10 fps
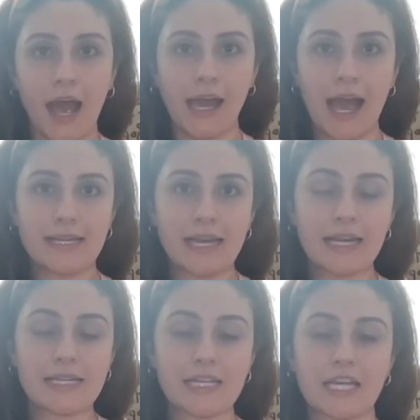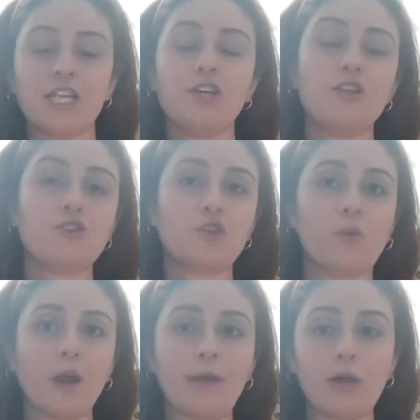And as I continued to
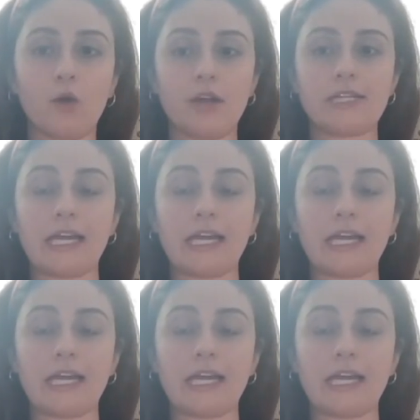wear my corset,